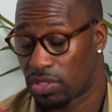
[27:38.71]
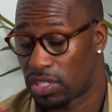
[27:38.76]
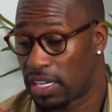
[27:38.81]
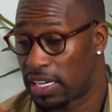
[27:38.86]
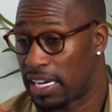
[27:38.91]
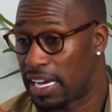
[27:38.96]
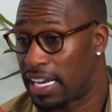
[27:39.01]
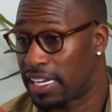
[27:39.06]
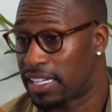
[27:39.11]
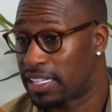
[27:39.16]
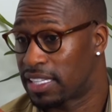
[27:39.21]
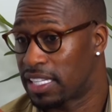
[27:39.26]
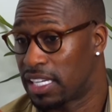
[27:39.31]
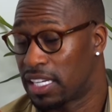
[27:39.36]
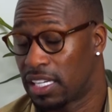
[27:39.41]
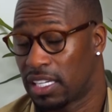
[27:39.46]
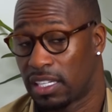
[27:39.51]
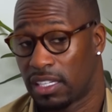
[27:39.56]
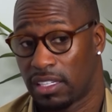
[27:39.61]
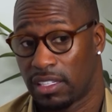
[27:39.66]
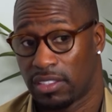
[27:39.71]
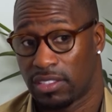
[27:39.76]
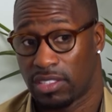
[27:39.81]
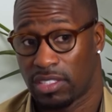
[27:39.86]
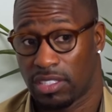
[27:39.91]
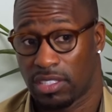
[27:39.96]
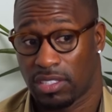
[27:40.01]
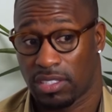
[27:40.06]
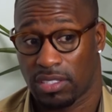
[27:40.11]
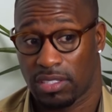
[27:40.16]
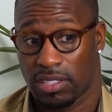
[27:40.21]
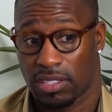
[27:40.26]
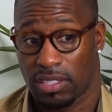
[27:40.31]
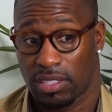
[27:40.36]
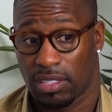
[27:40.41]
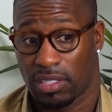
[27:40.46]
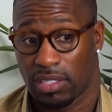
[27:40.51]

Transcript: thing I can think is just,